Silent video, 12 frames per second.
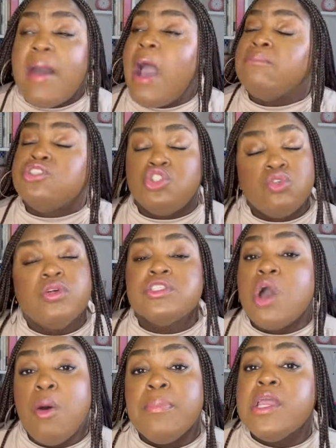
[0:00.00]
I'm sure it's
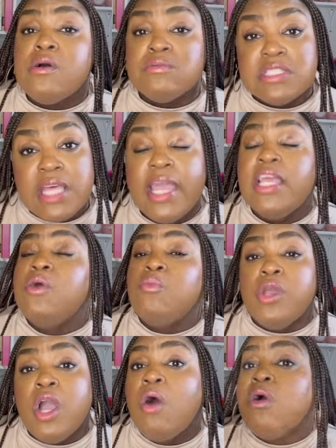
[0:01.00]
going to be on site and
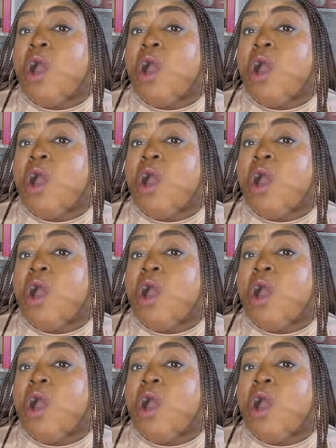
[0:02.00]
we going to